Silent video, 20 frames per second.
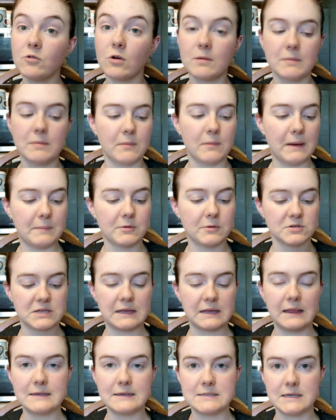growing bell peppers,
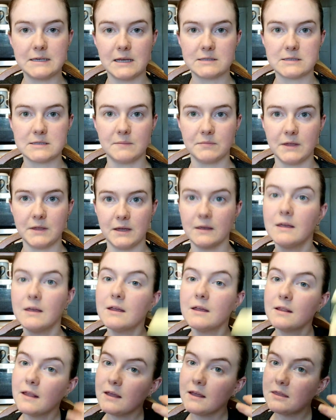I like to get something
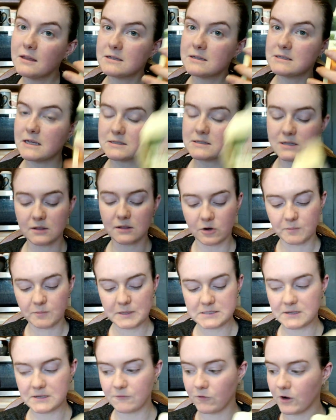like this that's a little
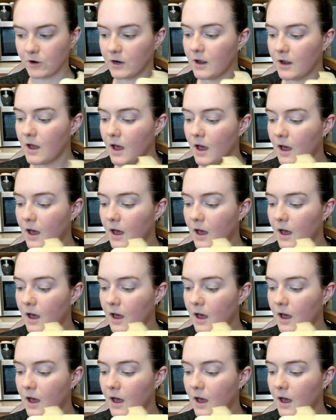bit different.